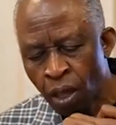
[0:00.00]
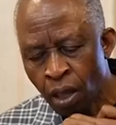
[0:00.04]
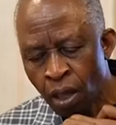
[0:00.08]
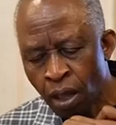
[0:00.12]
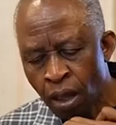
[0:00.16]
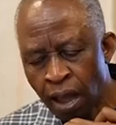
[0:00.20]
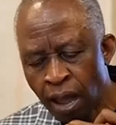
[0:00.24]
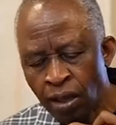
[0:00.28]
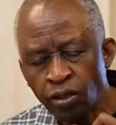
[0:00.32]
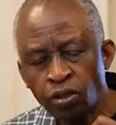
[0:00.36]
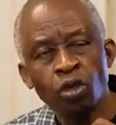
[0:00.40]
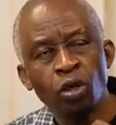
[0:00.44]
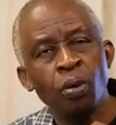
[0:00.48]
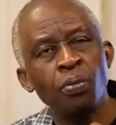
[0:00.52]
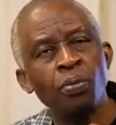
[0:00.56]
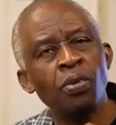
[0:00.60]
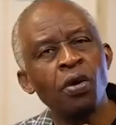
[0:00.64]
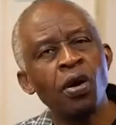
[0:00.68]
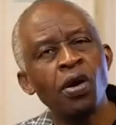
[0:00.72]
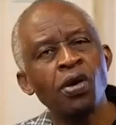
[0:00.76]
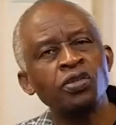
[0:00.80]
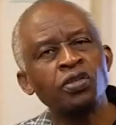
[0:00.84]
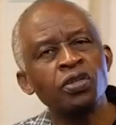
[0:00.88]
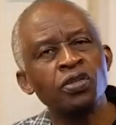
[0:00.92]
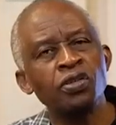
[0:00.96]
And so,
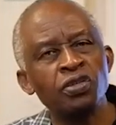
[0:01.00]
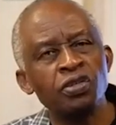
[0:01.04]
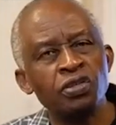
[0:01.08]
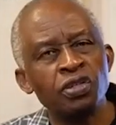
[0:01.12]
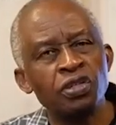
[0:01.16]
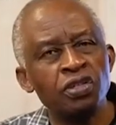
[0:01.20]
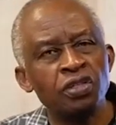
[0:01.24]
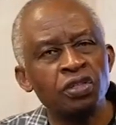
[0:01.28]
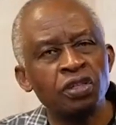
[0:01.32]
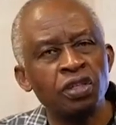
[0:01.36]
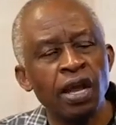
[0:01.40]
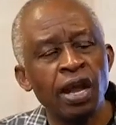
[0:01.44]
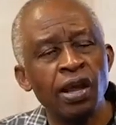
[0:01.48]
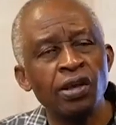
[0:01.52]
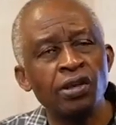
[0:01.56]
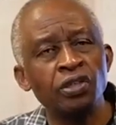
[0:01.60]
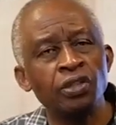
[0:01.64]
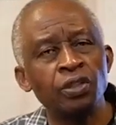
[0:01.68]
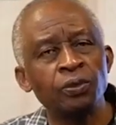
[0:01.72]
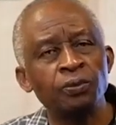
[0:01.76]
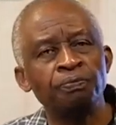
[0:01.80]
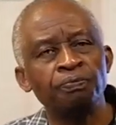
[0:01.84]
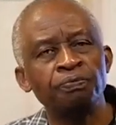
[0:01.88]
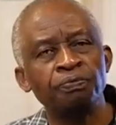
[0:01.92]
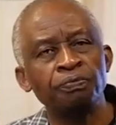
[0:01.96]
brothers and sisters,
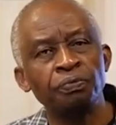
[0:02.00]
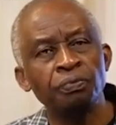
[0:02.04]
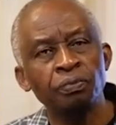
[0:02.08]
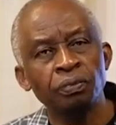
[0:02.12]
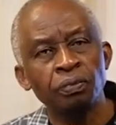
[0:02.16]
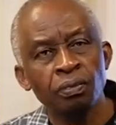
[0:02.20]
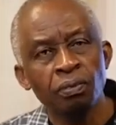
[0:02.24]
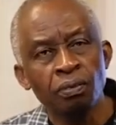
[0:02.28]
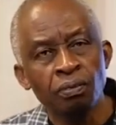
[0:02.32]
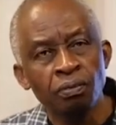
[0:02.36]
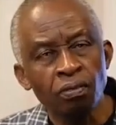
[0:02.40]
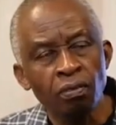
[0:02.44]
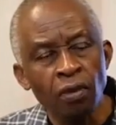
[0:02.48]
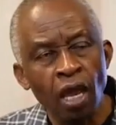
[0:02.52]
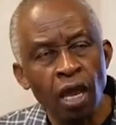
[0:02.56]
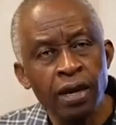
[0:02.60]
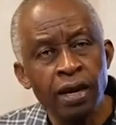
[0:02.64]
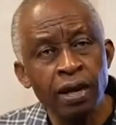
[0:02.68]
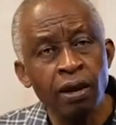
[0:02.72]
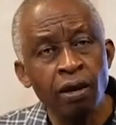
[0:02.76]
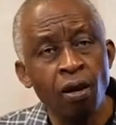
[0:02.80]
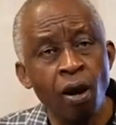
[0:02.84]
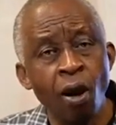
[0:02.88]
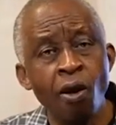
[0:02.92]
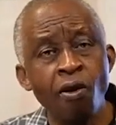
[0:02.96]
the
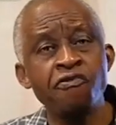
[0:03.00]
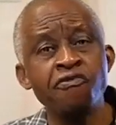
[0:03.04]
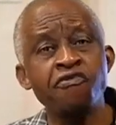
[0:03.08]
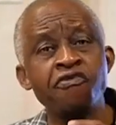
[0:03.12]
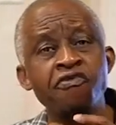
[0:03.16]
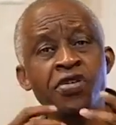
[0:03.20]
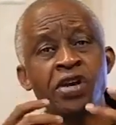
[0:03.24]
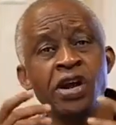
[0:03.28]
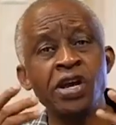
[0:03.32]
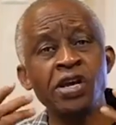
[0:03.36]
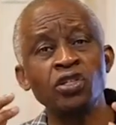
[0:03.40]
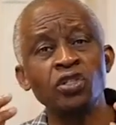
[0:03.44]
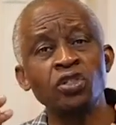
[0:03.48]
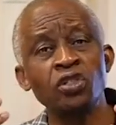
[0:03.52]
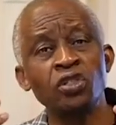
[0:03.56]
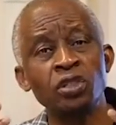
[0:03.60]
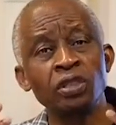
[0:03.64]
conference,